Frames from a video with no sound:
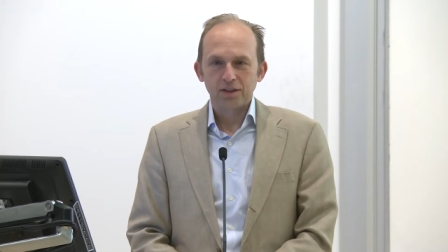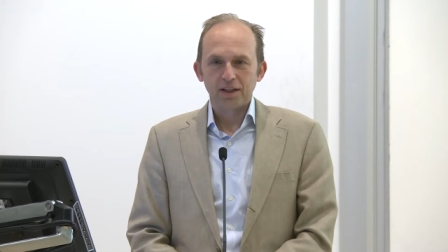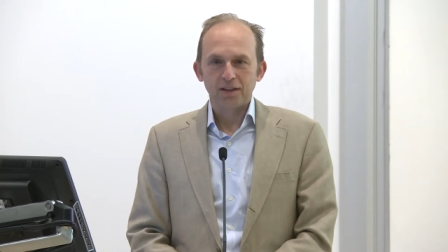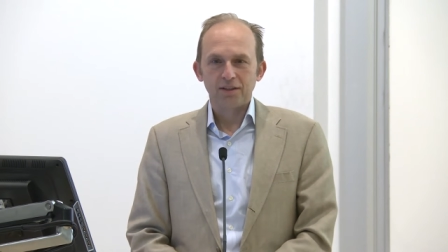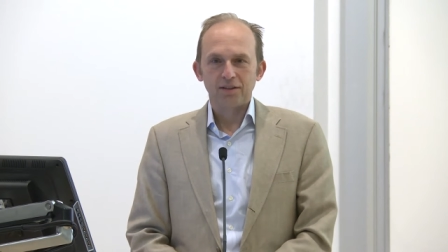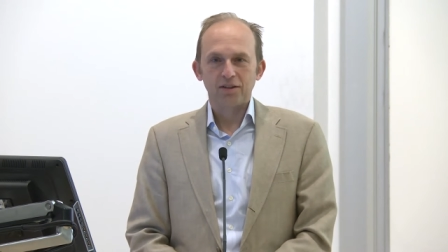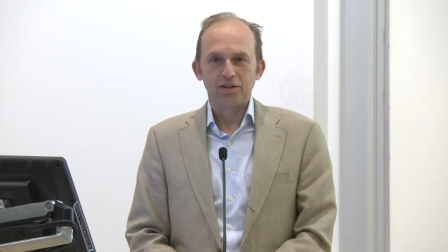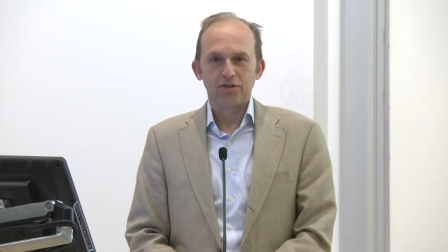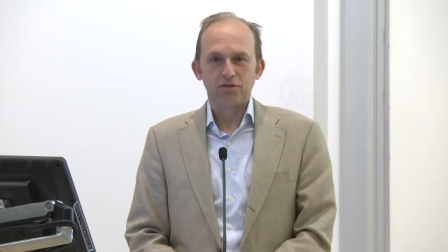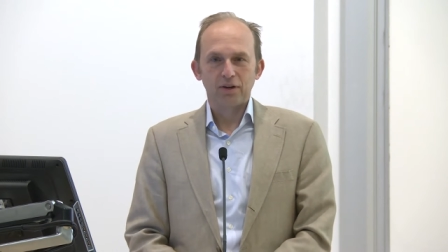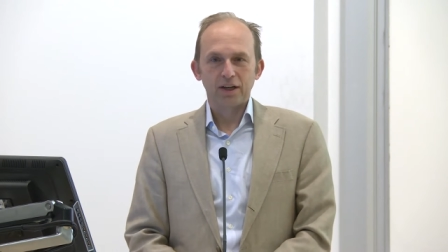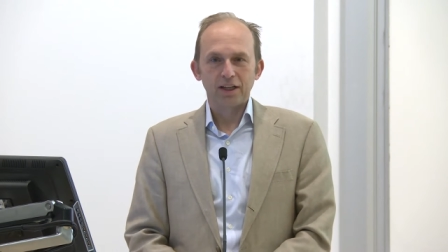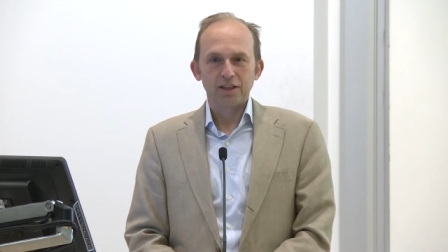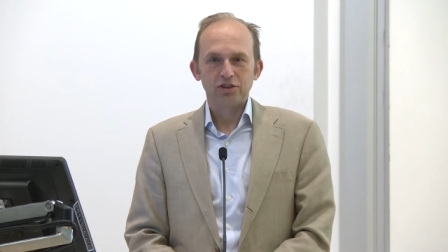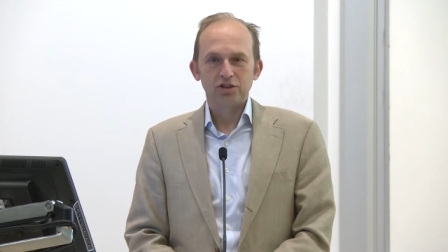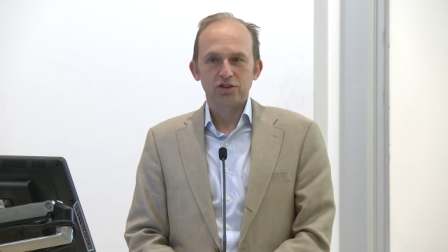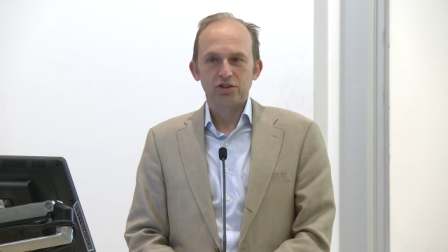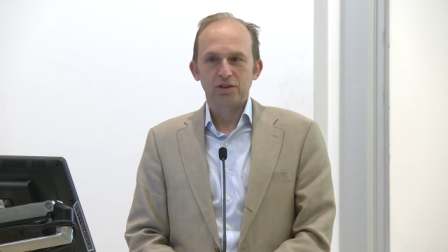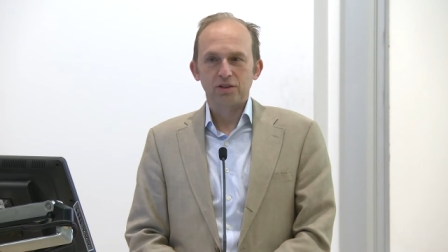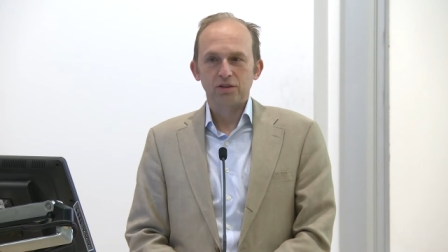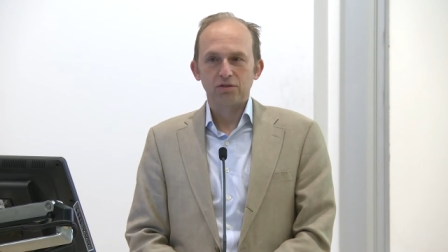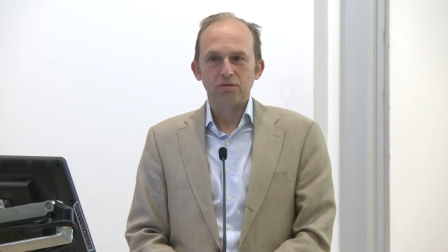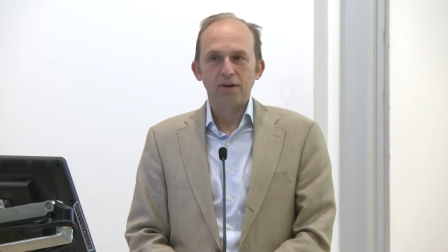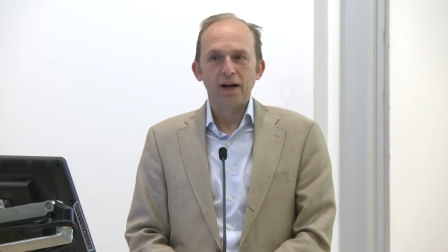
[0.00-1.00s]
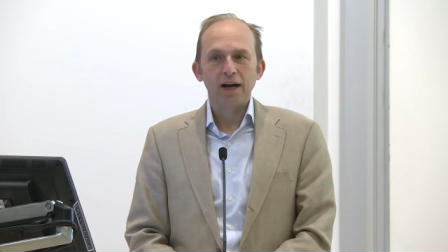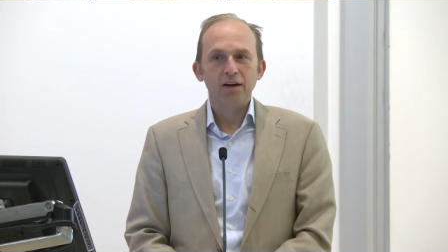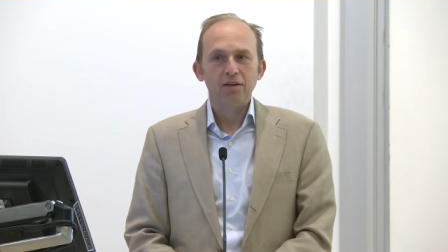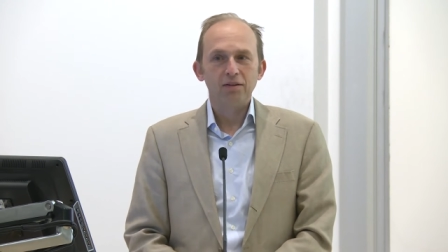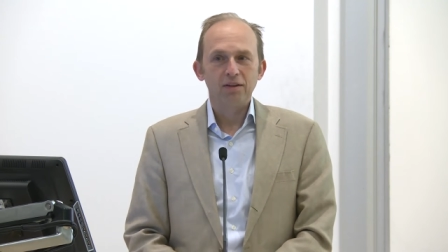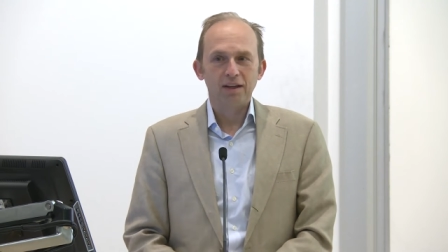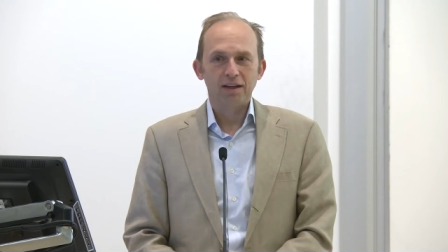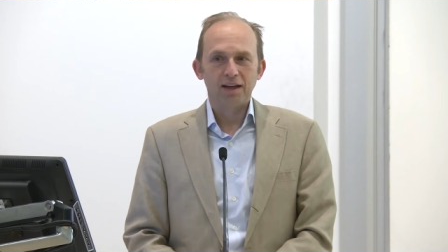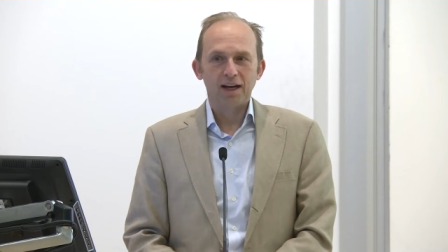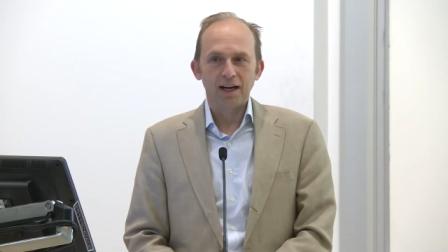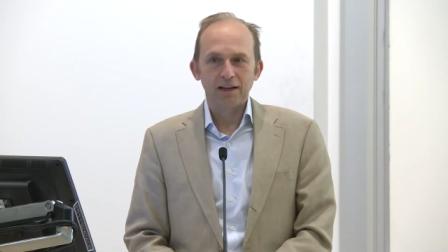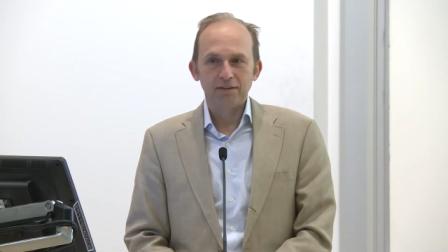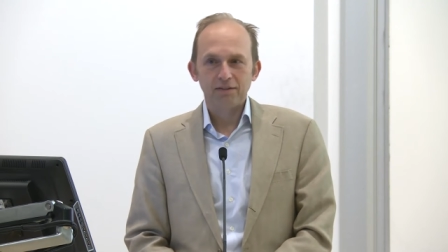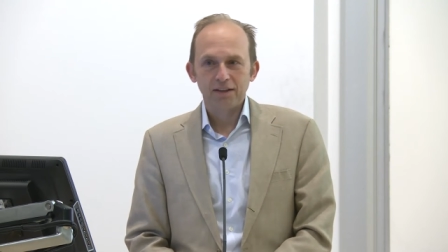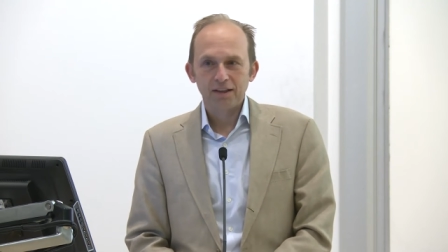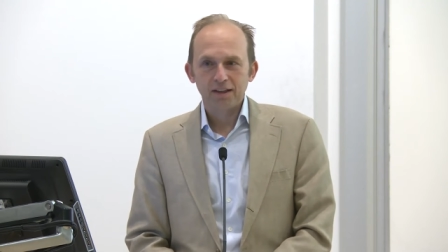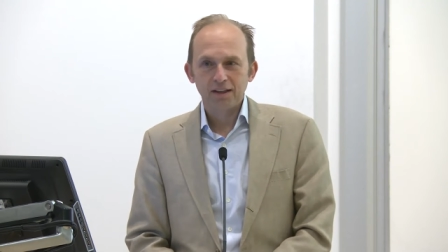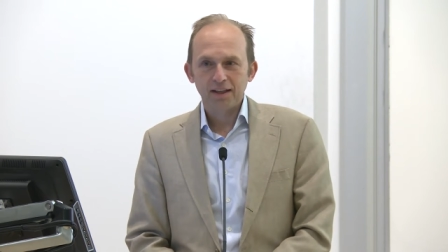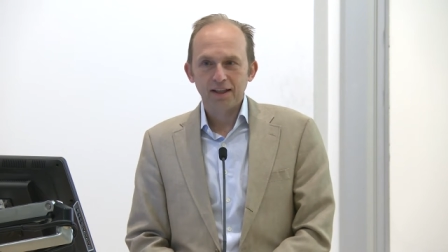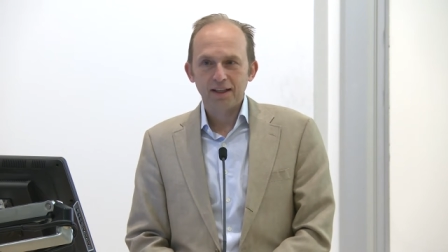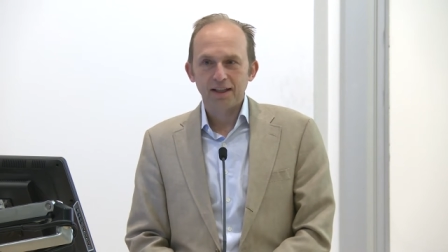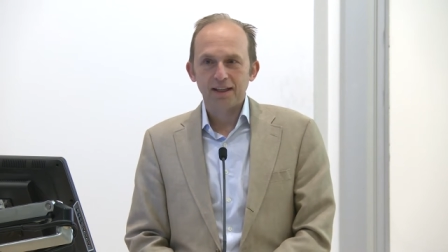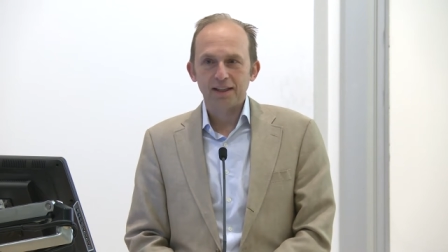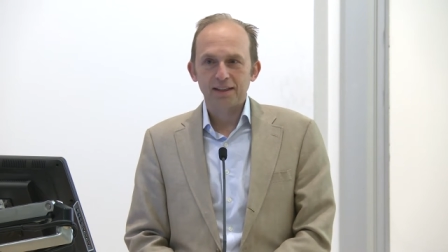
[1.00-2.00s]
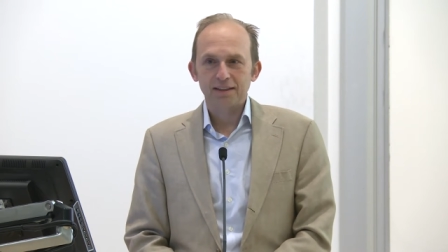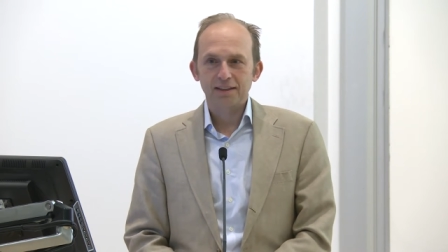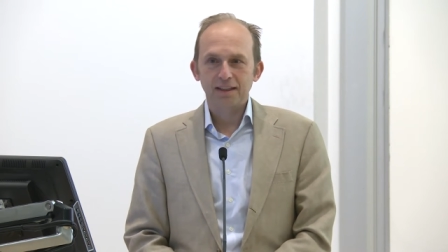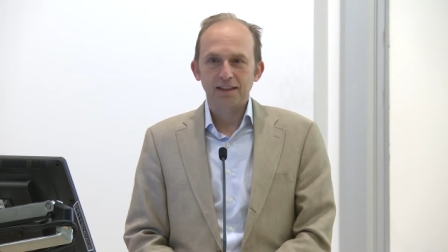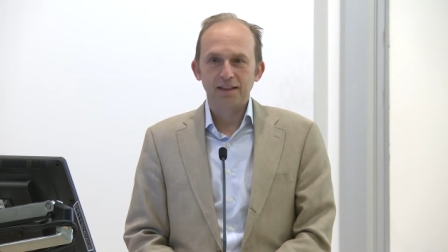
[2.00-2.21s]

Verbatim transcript: integration around the Ivy Leagues.